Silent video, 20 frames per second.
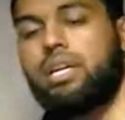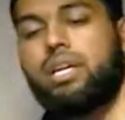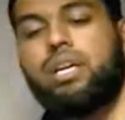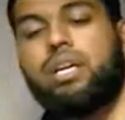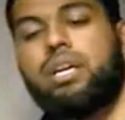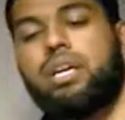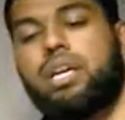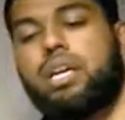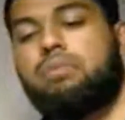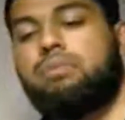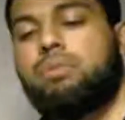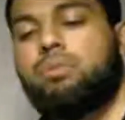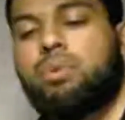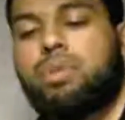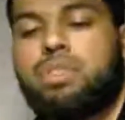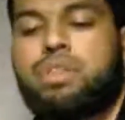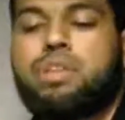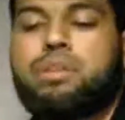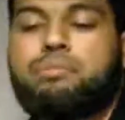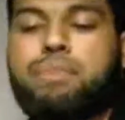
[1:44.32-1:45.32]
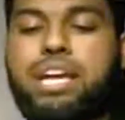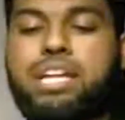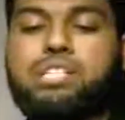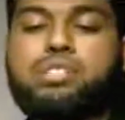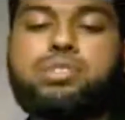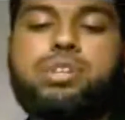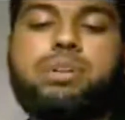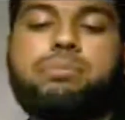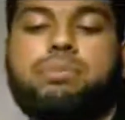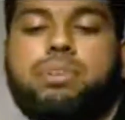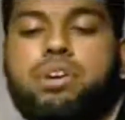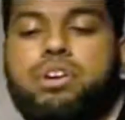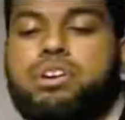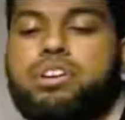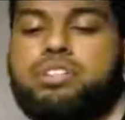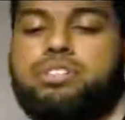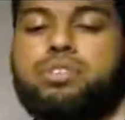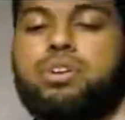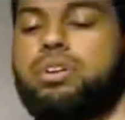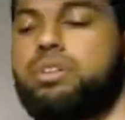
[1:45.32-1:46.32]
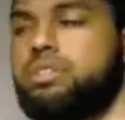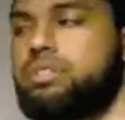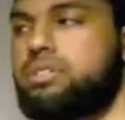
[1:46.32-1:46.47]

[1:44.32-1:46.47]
Right? Even within mainstream, there are niche